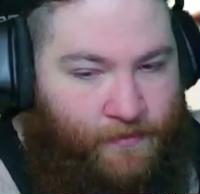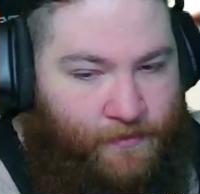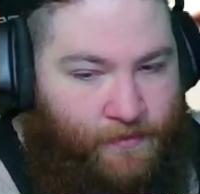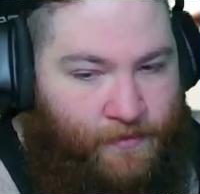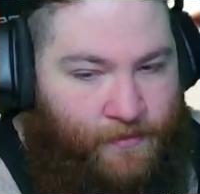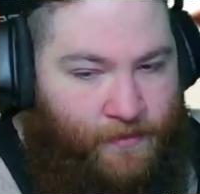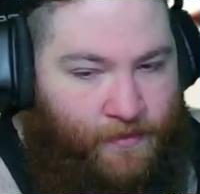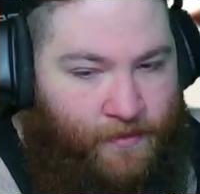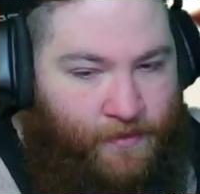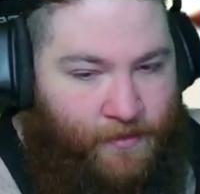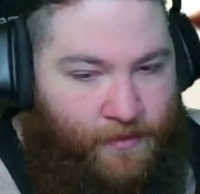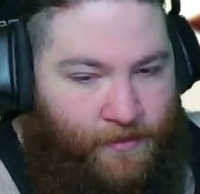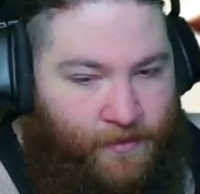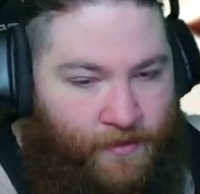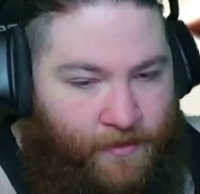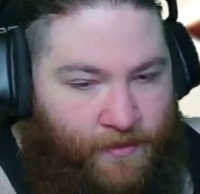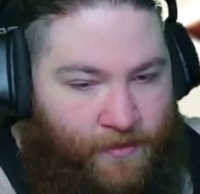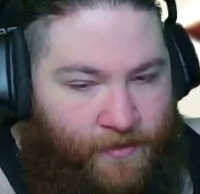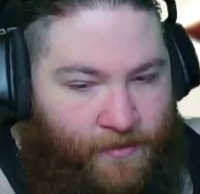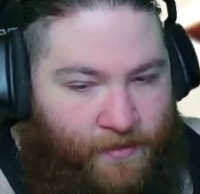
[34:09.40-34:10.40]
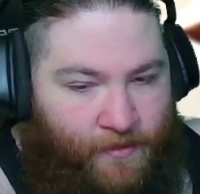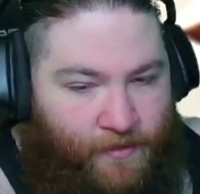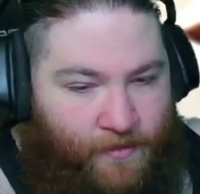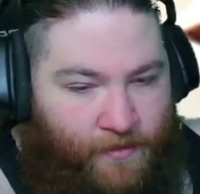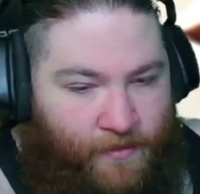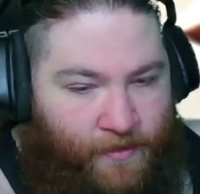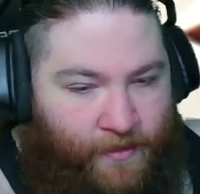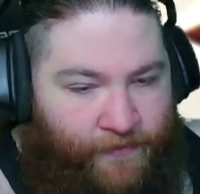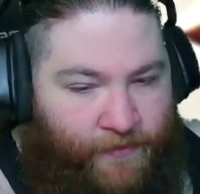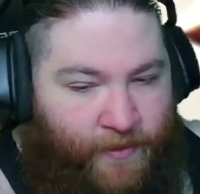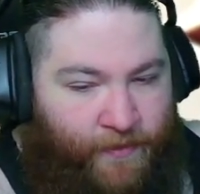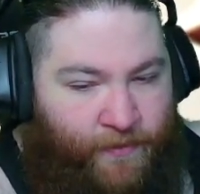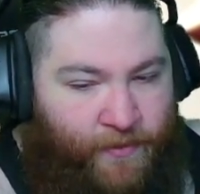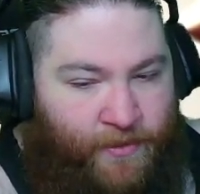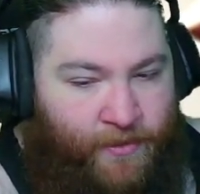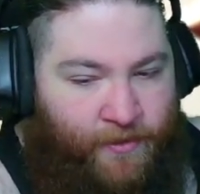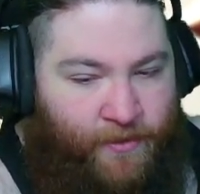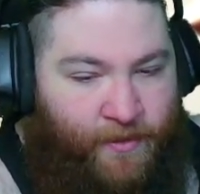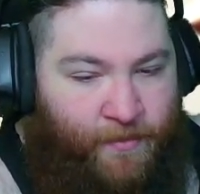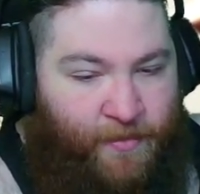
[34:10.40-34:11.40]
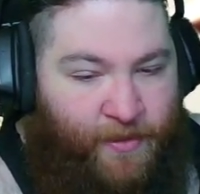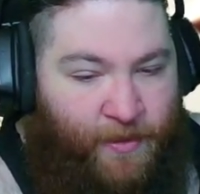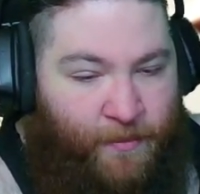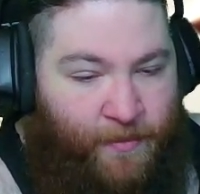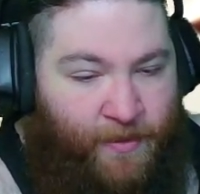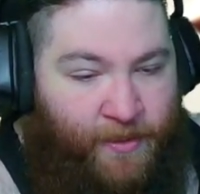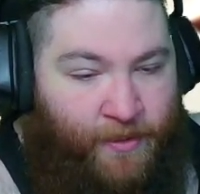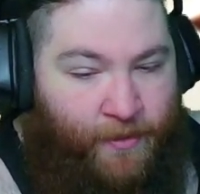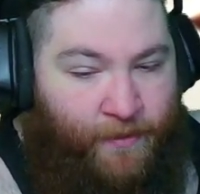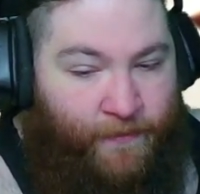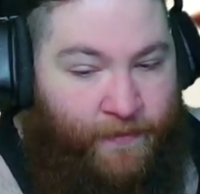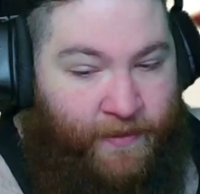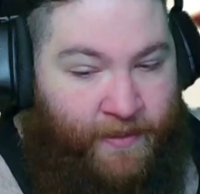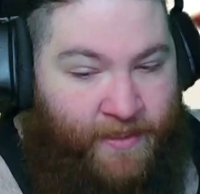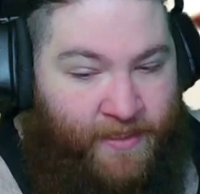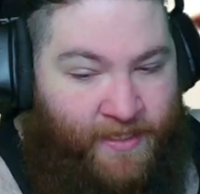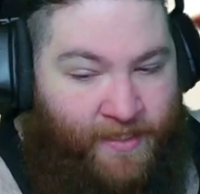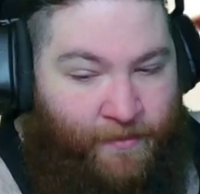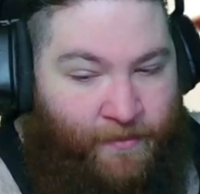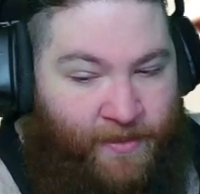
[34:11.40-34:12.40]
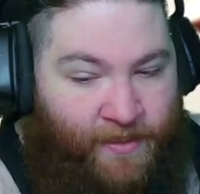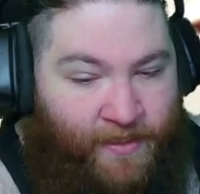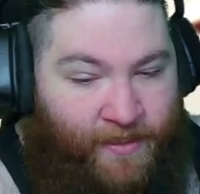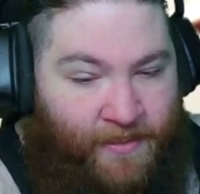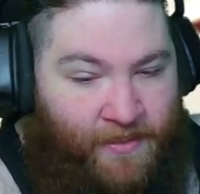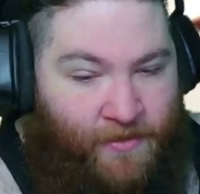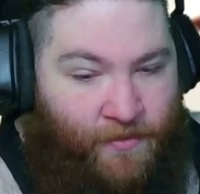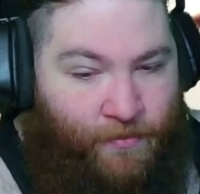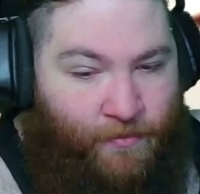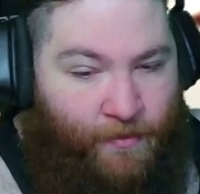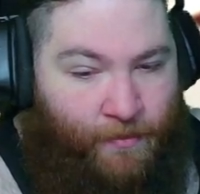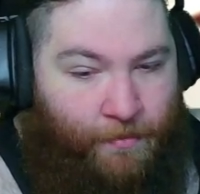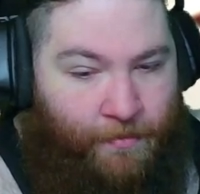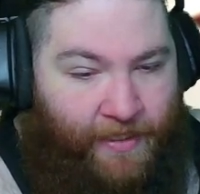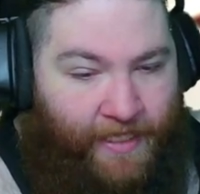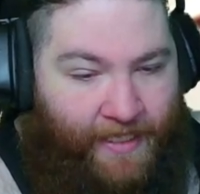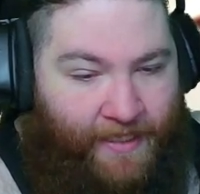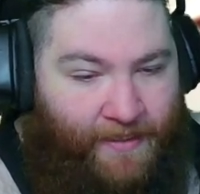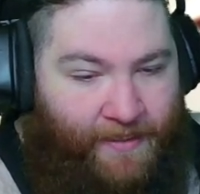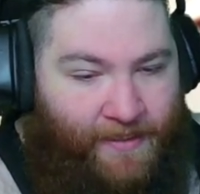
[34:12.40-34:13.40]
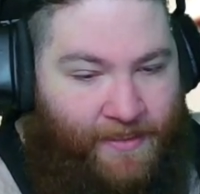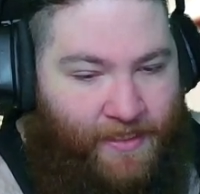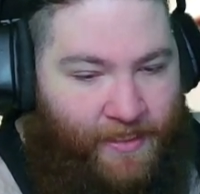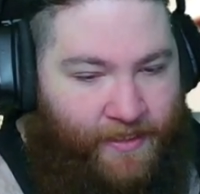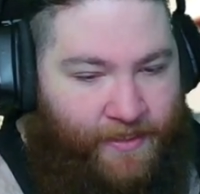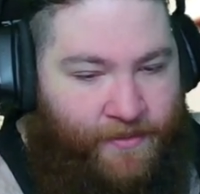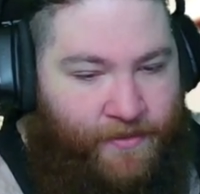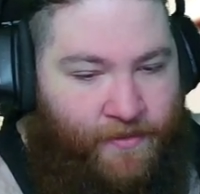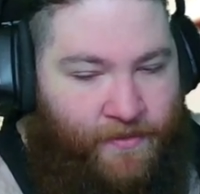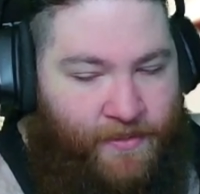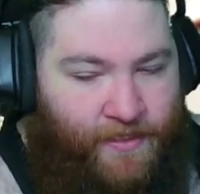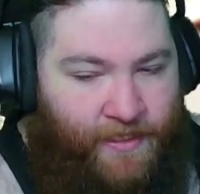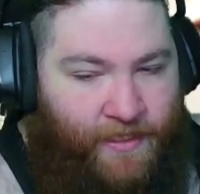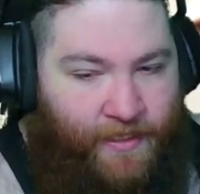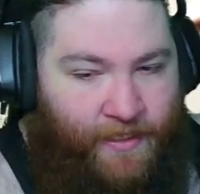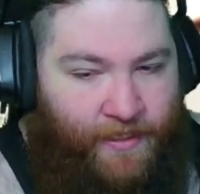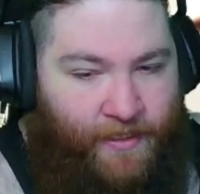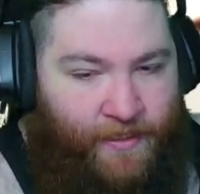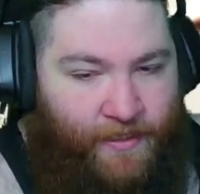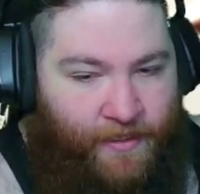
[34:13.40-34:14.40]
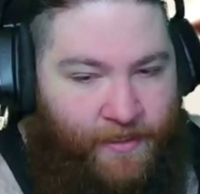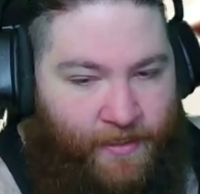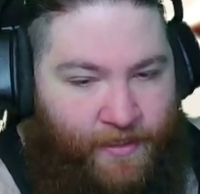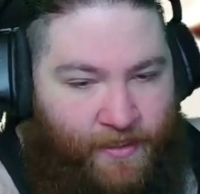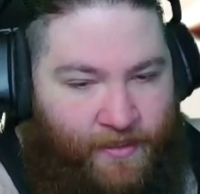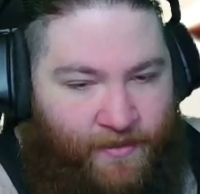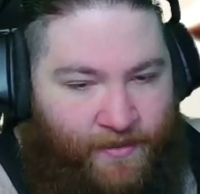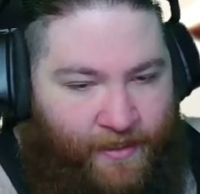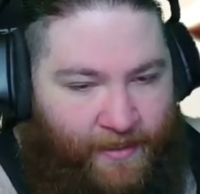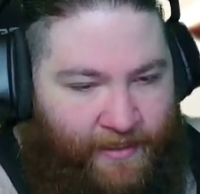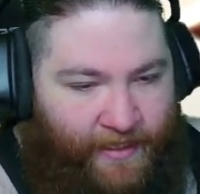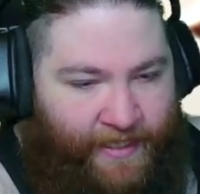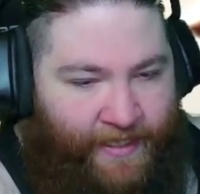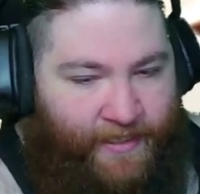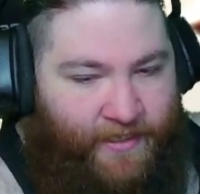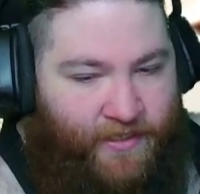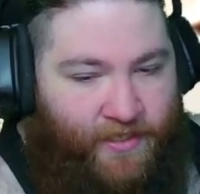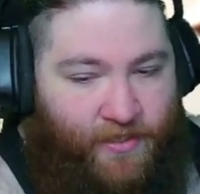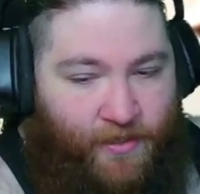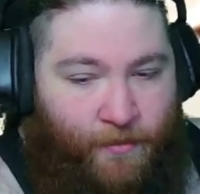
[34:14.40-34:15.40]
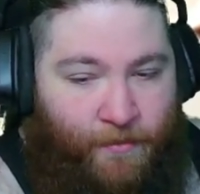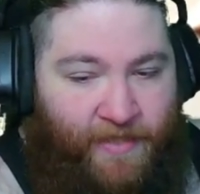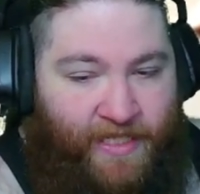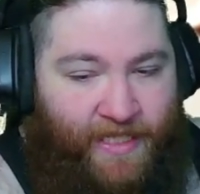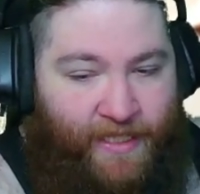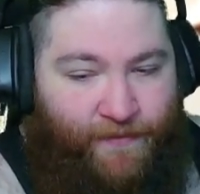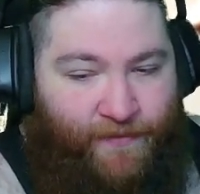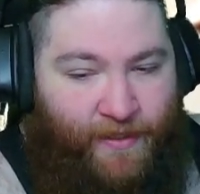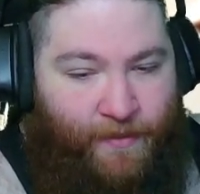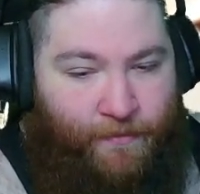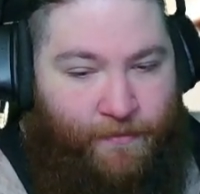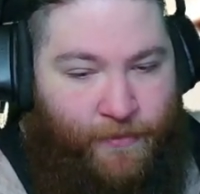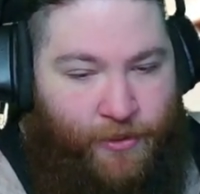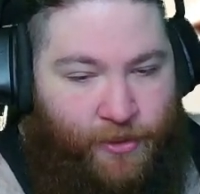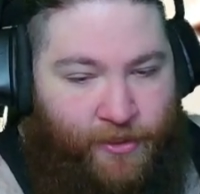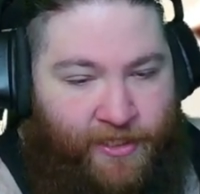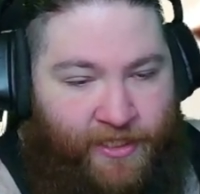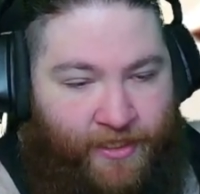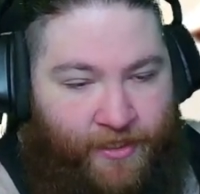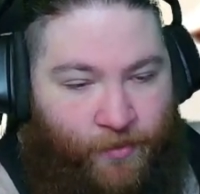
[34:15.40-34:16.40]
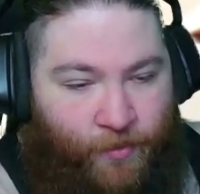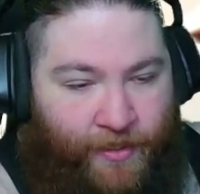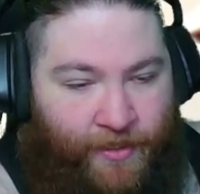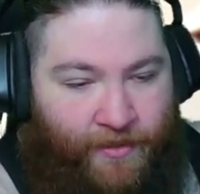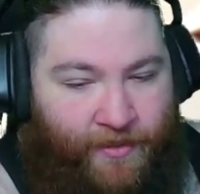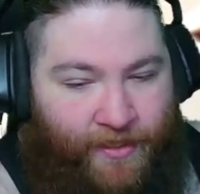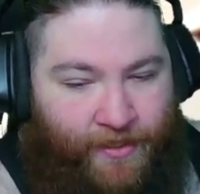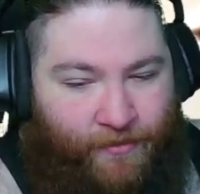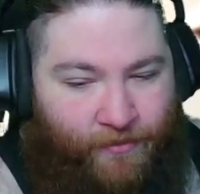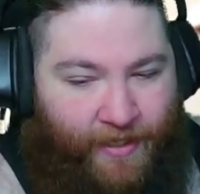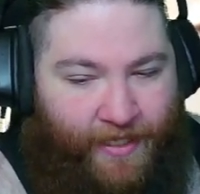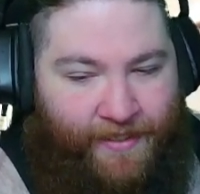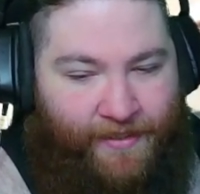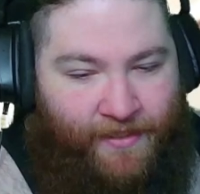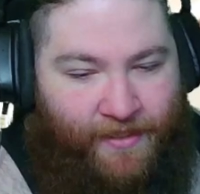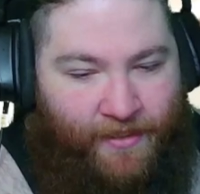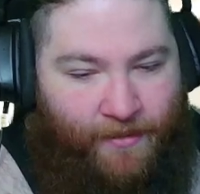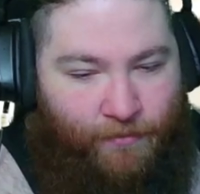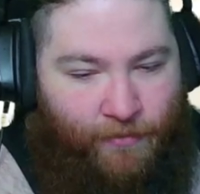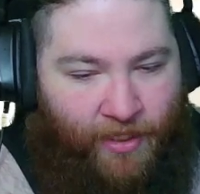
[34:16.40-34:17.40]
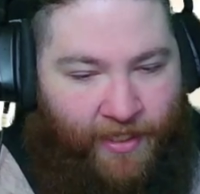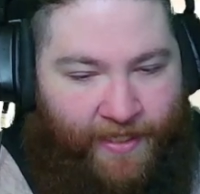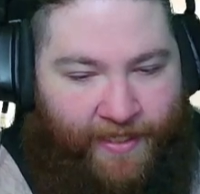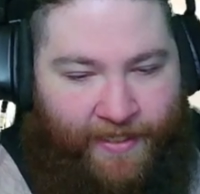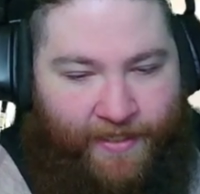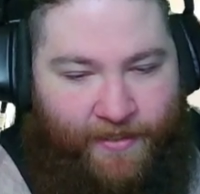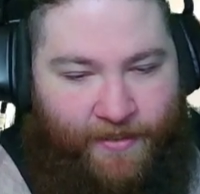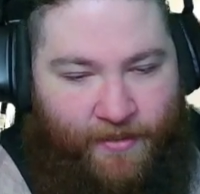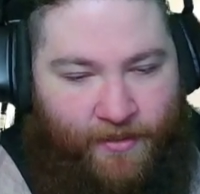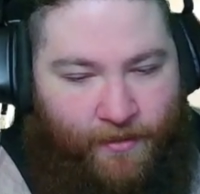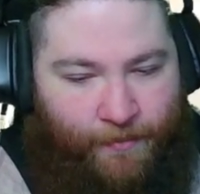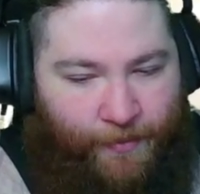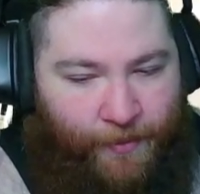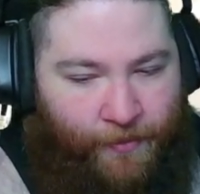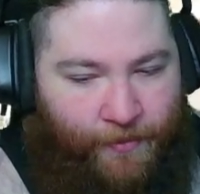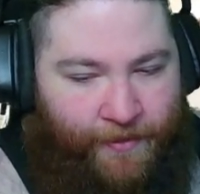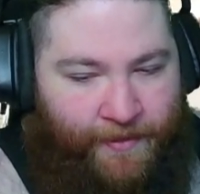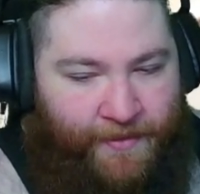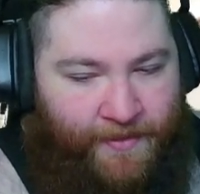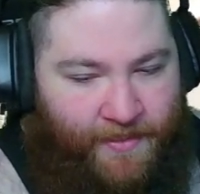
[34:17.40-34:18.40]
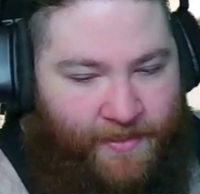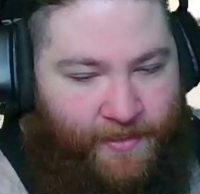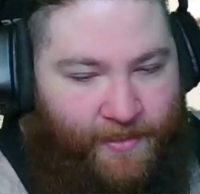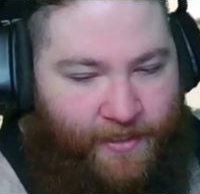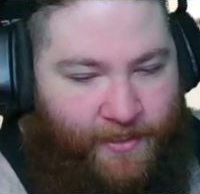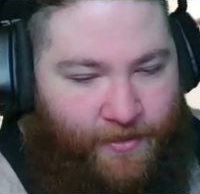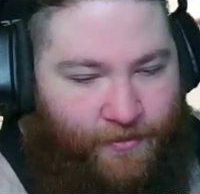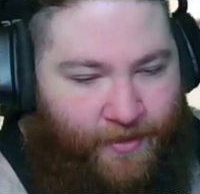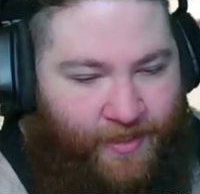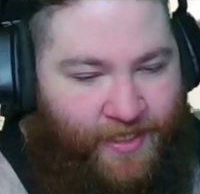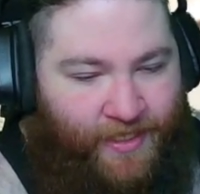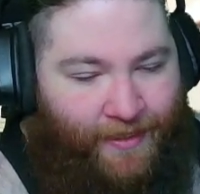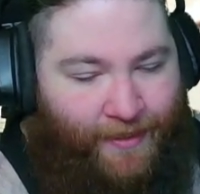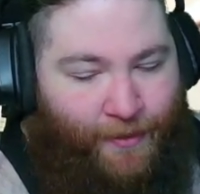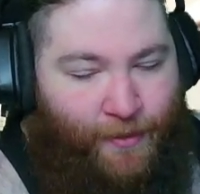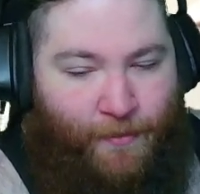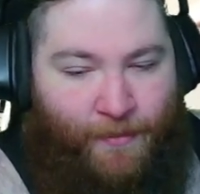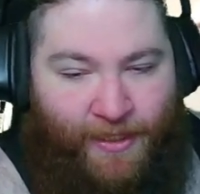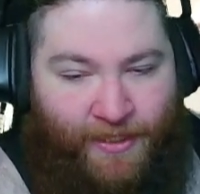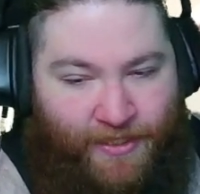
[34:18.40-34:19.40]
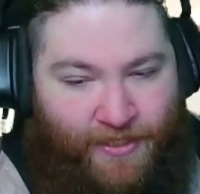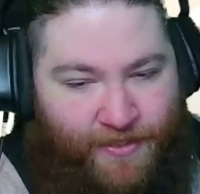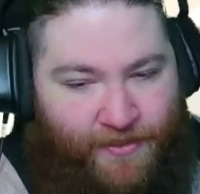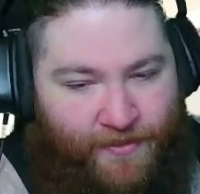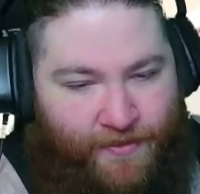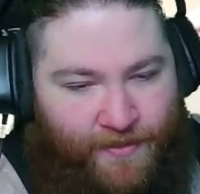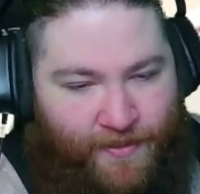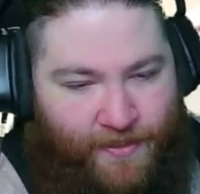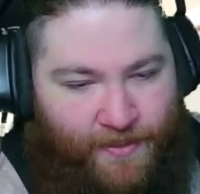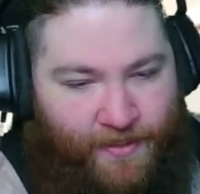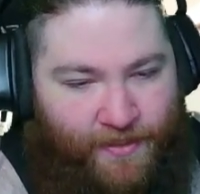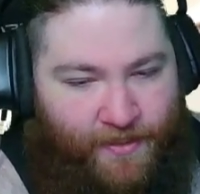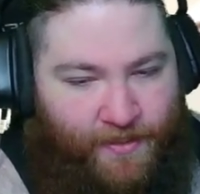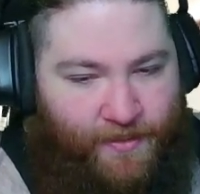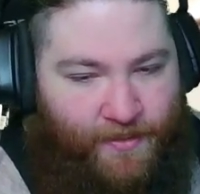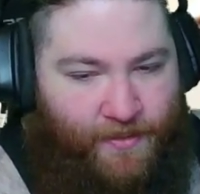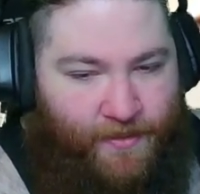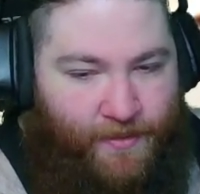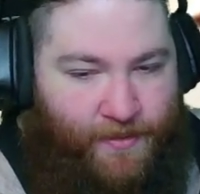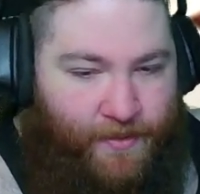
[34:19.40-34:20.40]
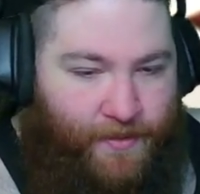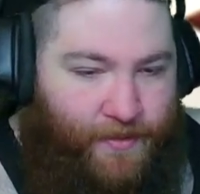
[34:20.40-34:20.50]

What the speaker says: Have you ever turned a pillbug over and examined its repellent underside? The legs, so many of them, jerking, wiggling, writhing, black, abhorrent, wretched little monsters. Yep.